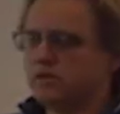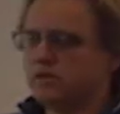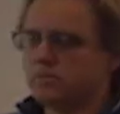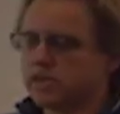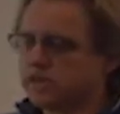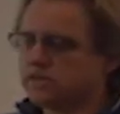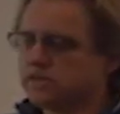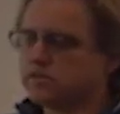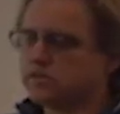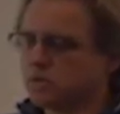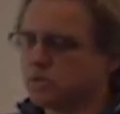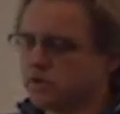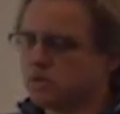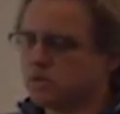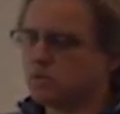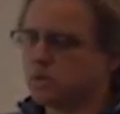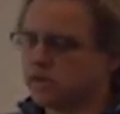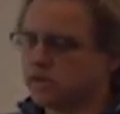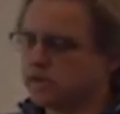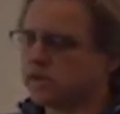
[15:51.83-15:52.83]
because we're
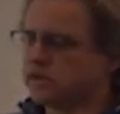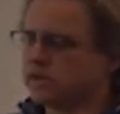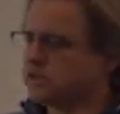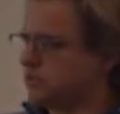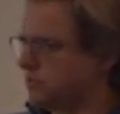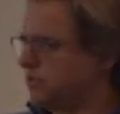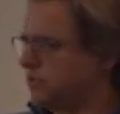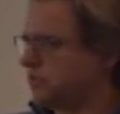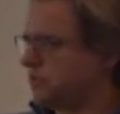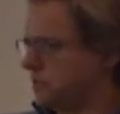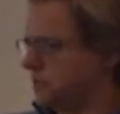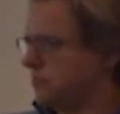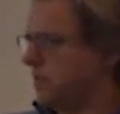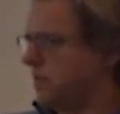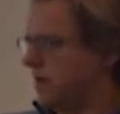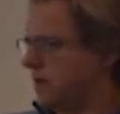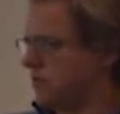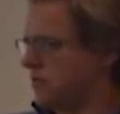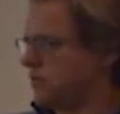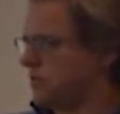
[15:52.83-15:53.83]
willing to push the
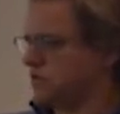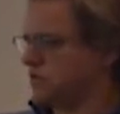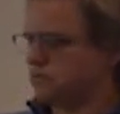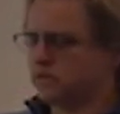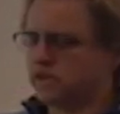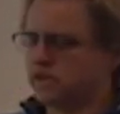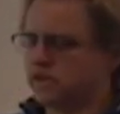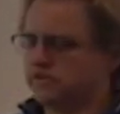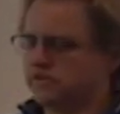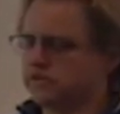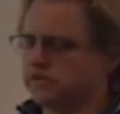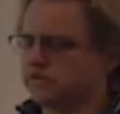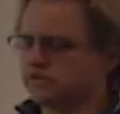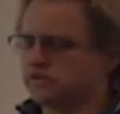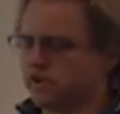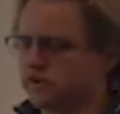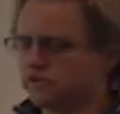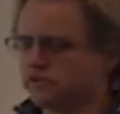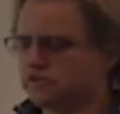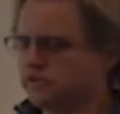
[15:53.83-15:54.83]
boundaries. We're given a
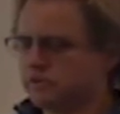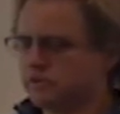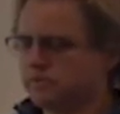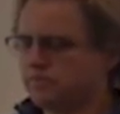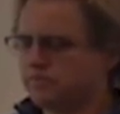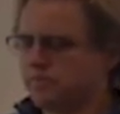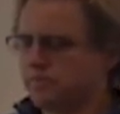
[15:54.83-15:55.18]
structure,